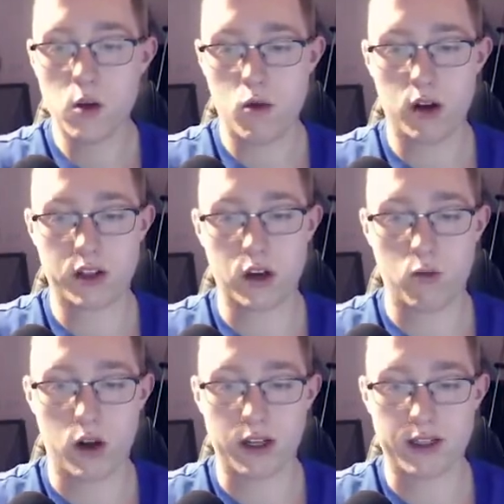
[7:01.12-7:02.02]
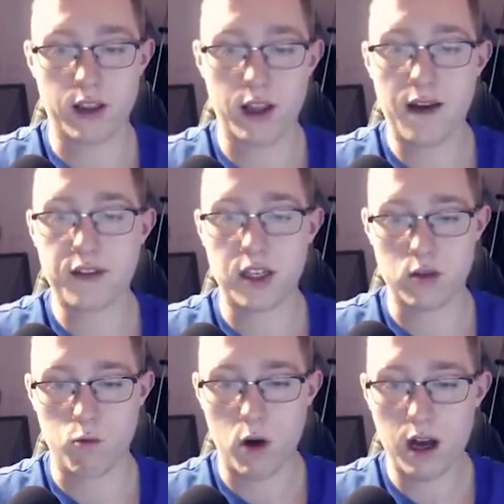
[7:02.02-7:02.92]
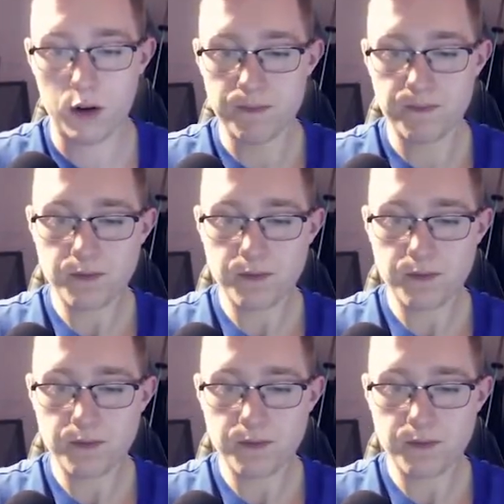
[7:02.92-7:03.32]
We're also gonna run it to the left as well.